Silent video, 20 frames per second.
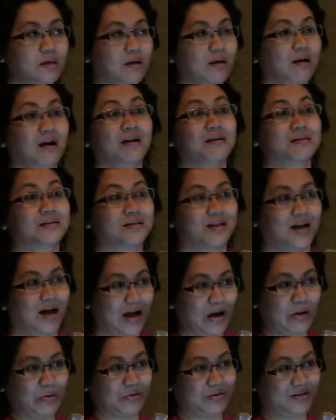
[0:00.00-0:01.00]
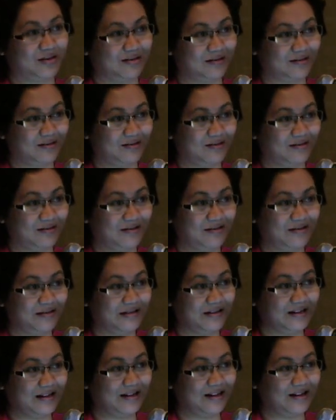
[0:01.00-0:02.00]
cast out.
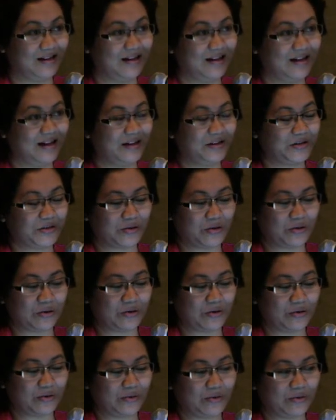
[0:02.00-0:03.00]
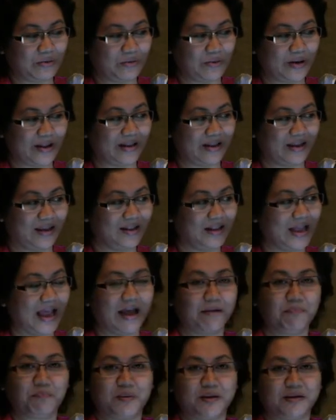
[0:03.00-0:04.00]
So when it
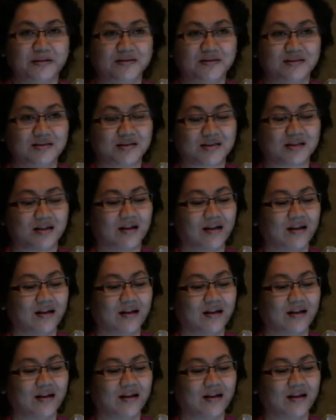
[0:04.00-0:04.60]
happens,